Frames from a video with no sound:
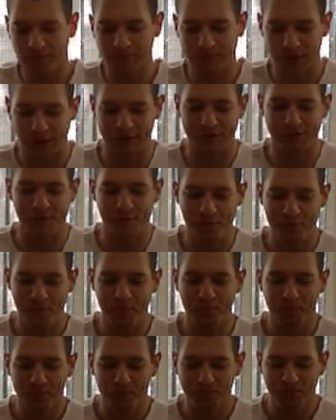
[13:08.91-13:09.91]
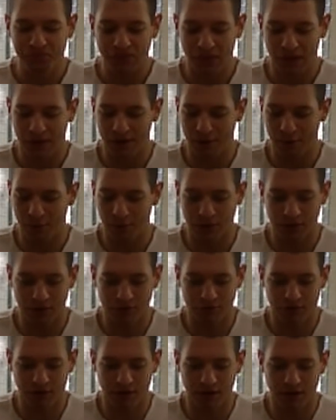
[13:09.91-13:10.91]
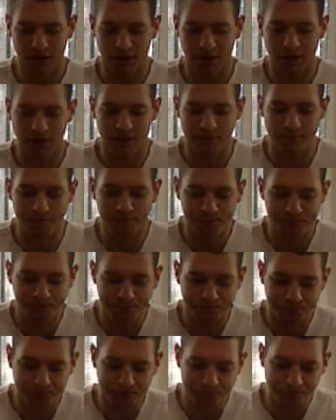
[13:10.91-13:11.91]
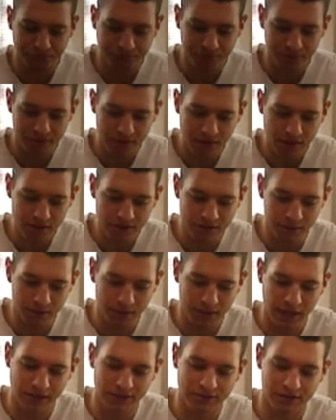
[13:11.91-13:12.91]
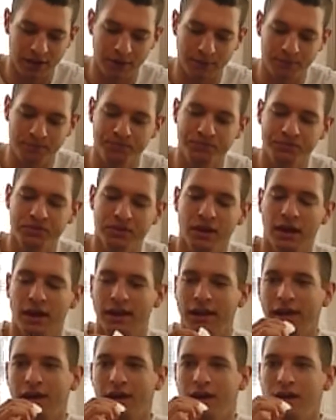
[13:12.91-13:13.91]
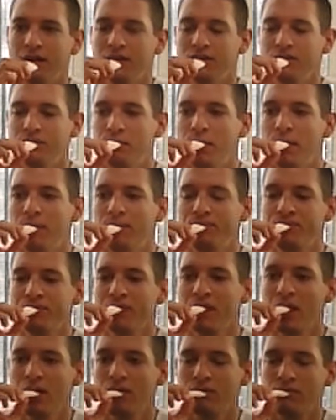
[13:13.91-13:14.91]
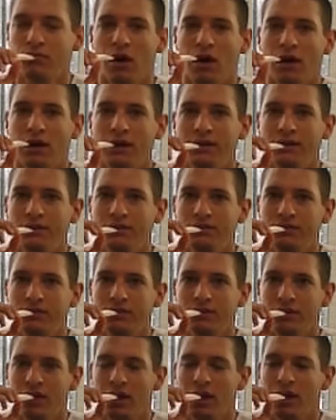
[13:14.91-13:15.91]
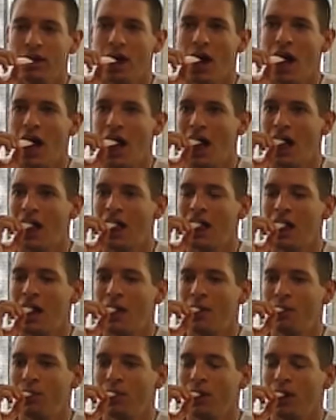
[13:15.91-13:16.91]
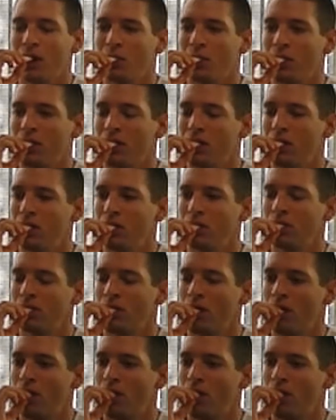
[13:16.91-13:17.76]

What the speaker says: Nice. Alright, we're going to try an onion. See what that's like. I like onions, but raw onions can kind of flare up my nose.